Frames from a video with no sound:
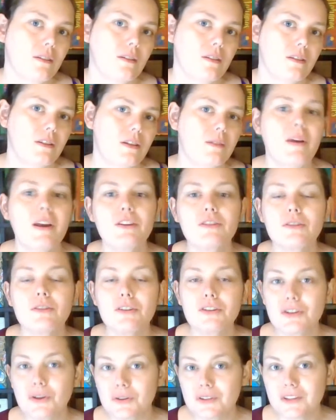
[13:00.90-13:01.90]
to make sure
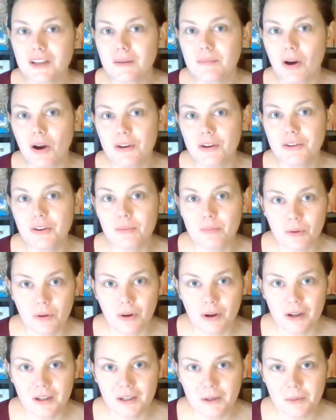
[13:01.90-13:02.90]
shows up on your
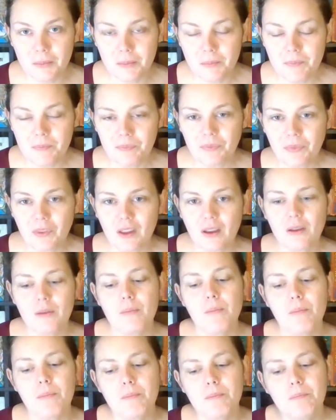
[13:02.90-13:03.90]
board
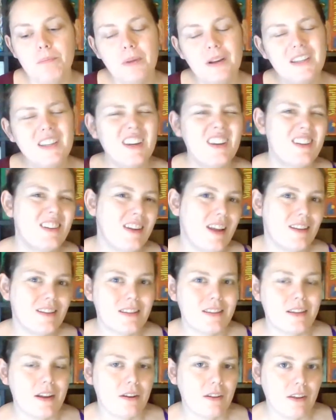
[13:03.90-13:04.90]
but didn't
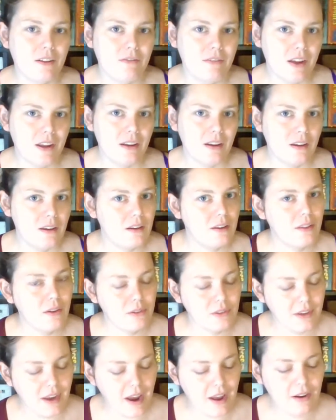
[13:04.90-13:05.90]
necessarily fit into
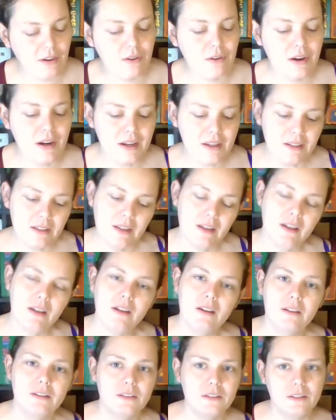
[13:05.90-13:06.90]
those categories,
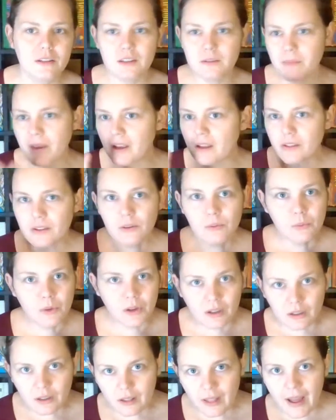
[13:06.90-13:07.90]
just make a little
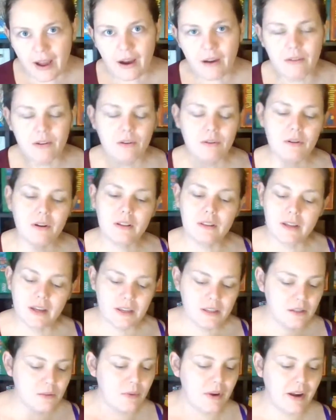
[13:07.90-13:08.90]
word cloud or a
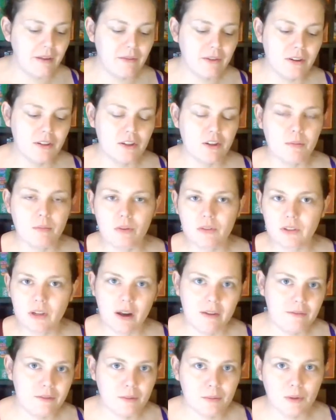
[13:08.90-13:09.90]
list, whatever is your most
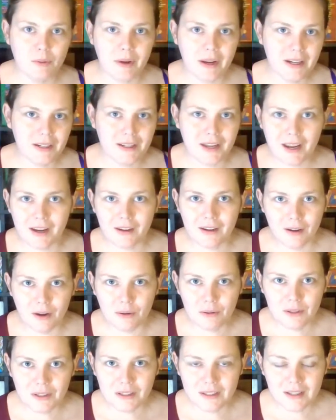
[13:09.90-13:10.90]
comfortable way to take
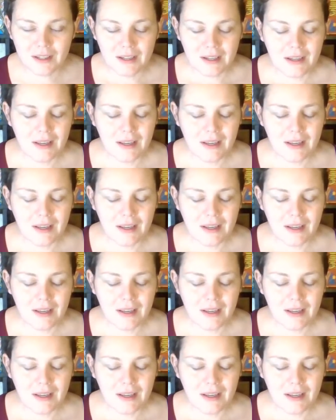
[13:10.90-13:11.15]
notes,